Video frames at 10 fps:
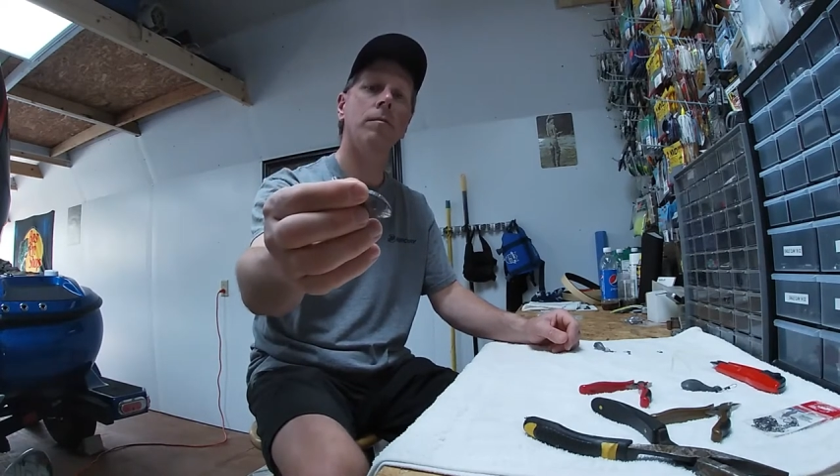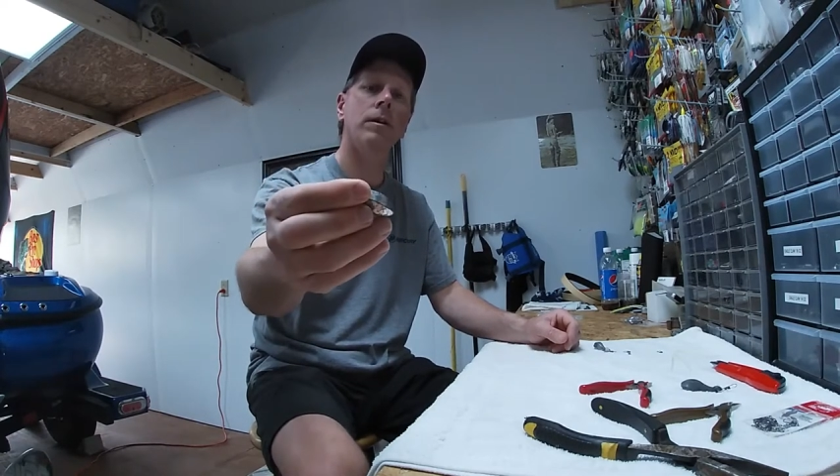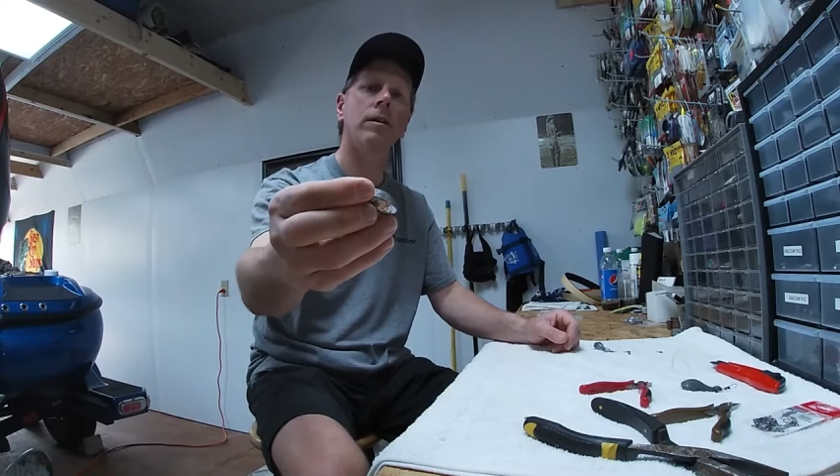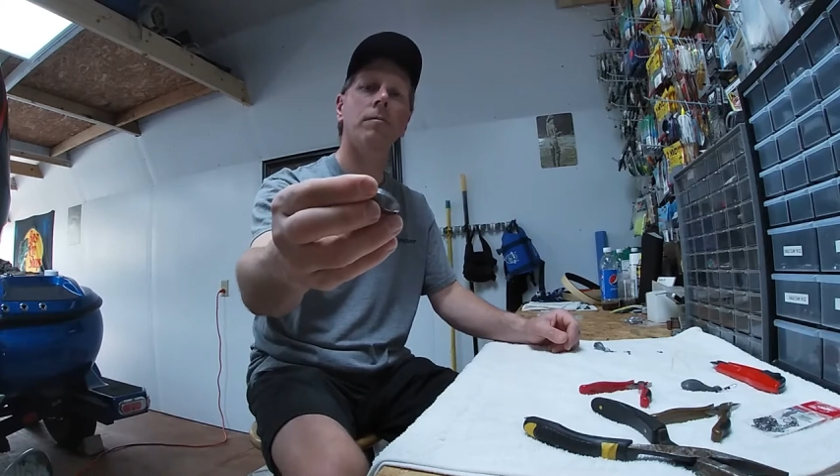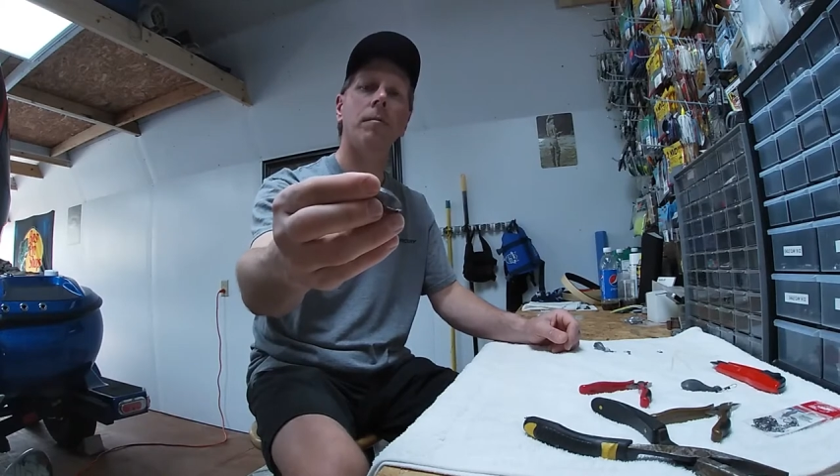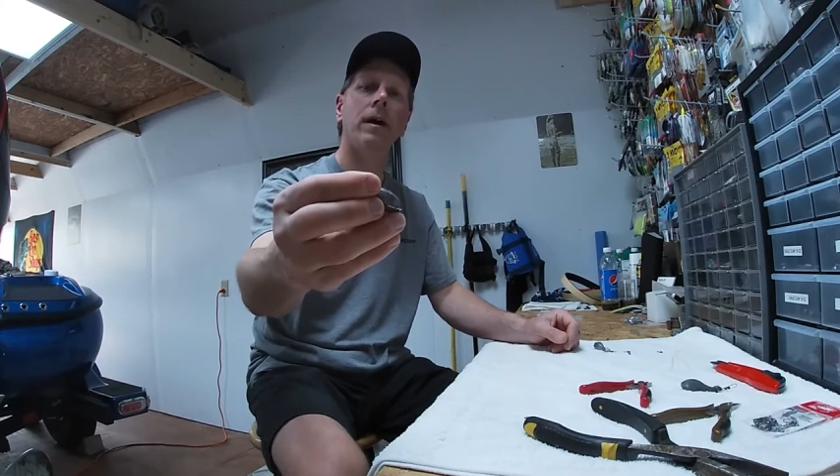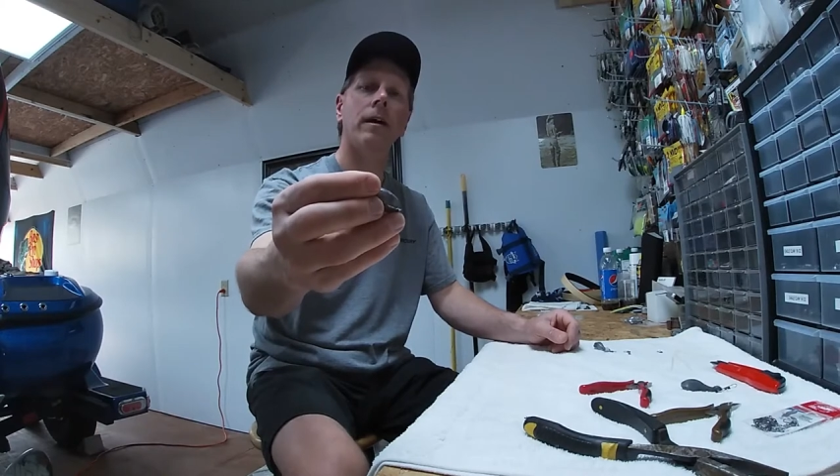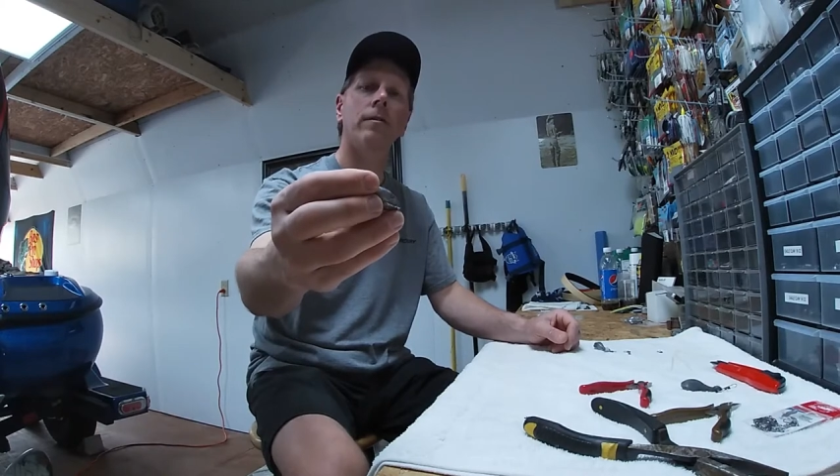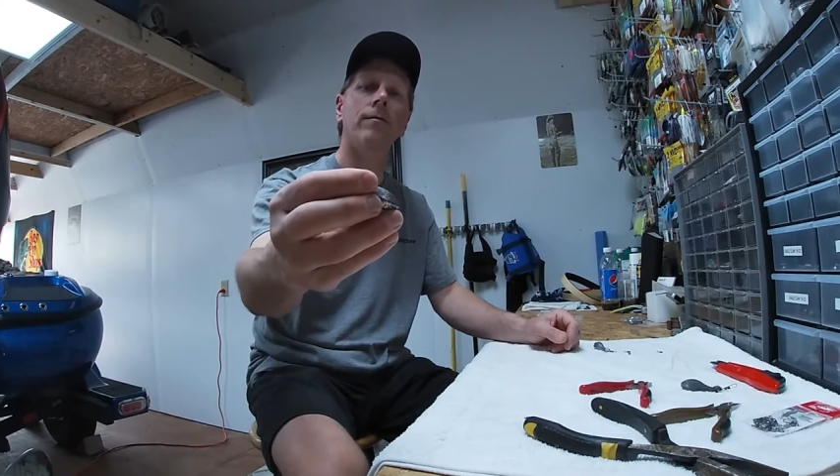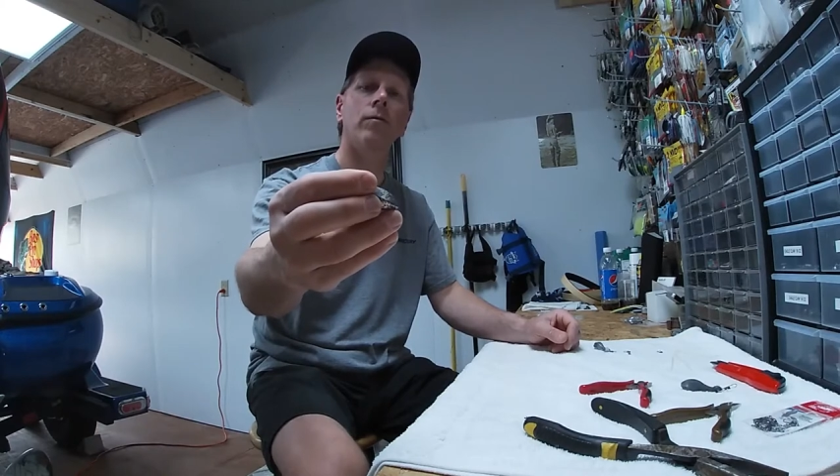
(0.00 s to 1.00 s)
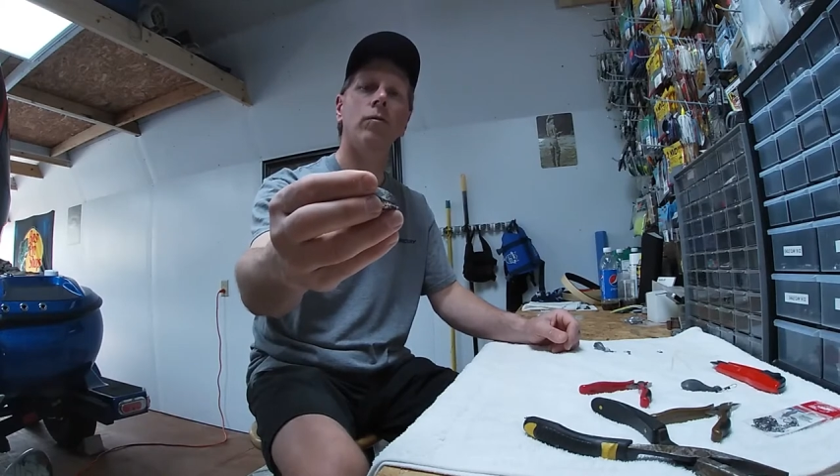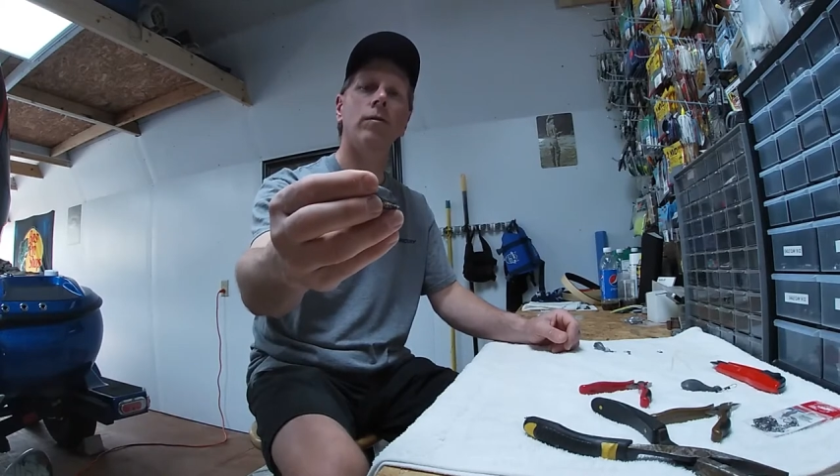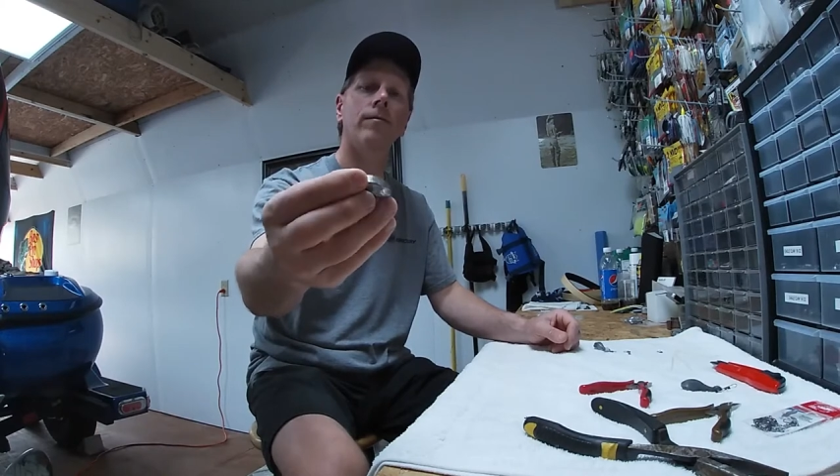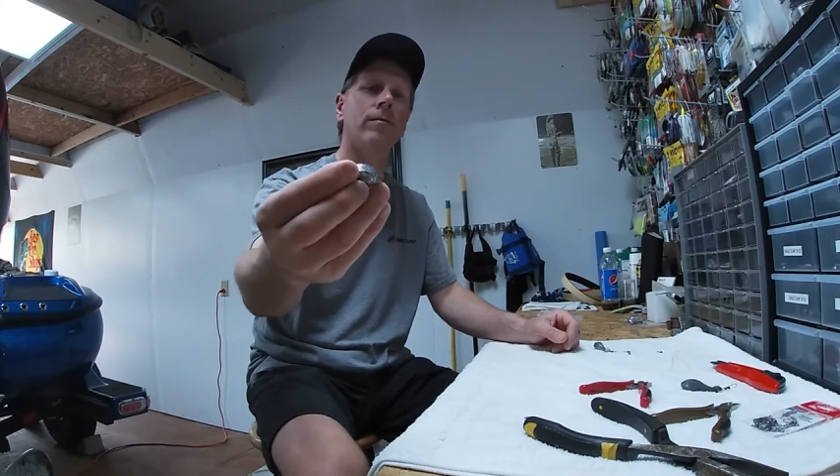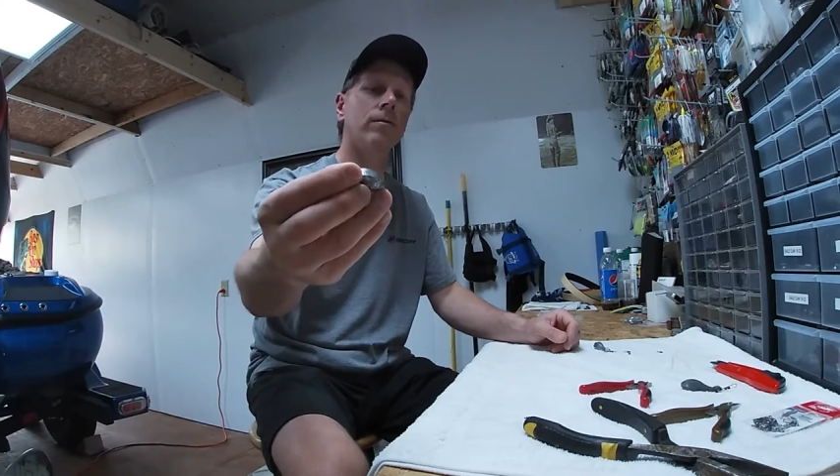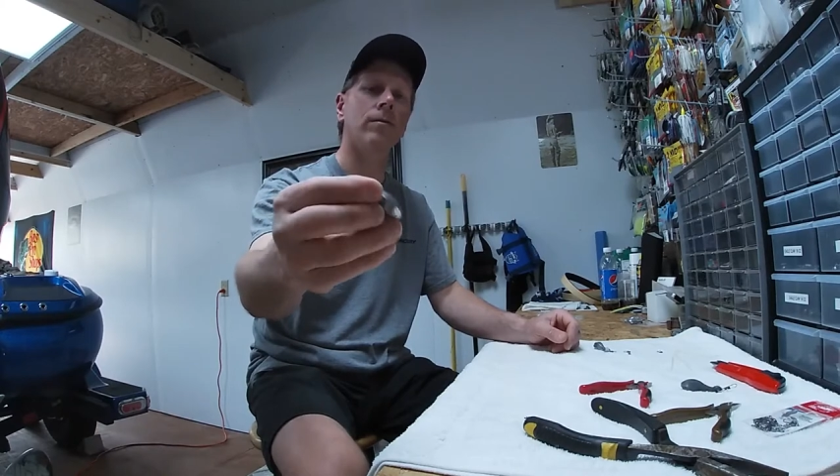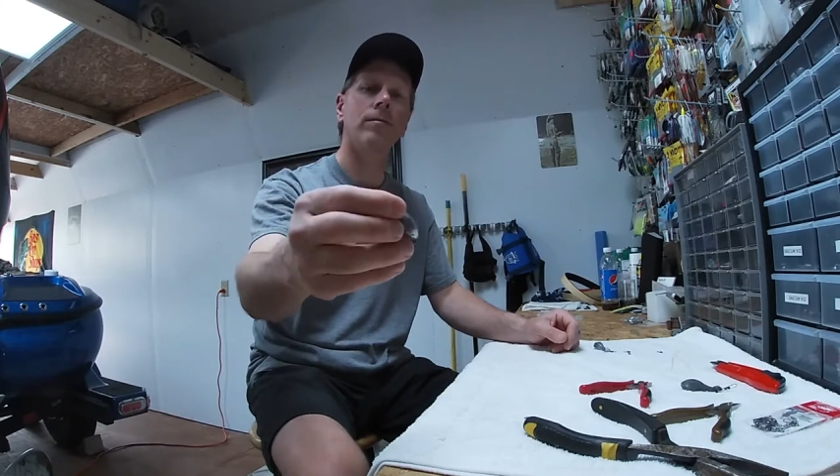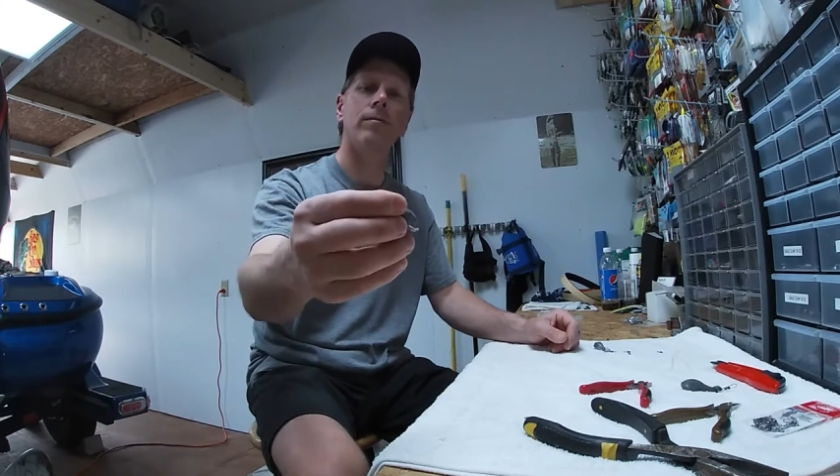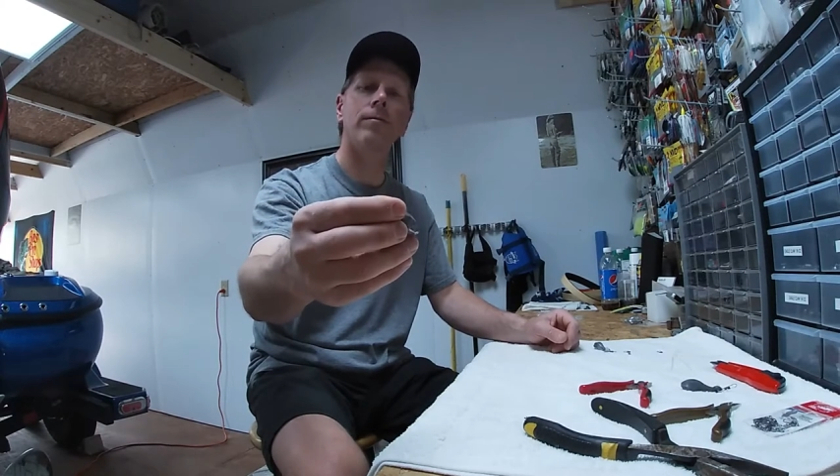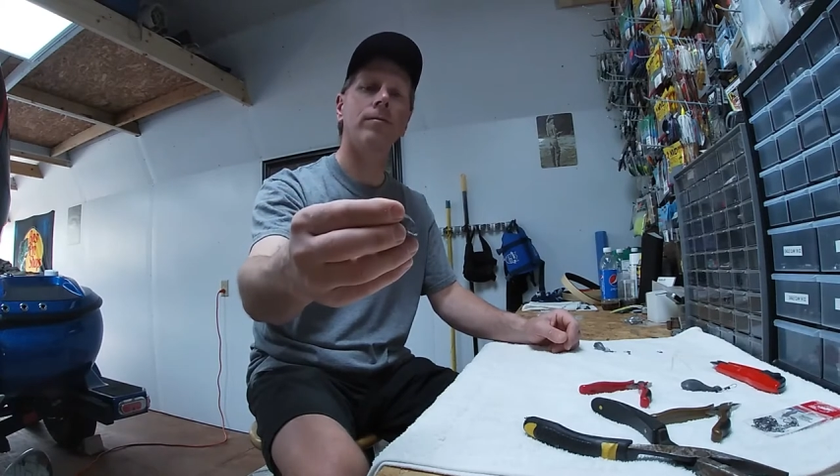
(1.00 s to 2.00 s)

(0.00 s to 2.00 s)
Picked up a pack of four for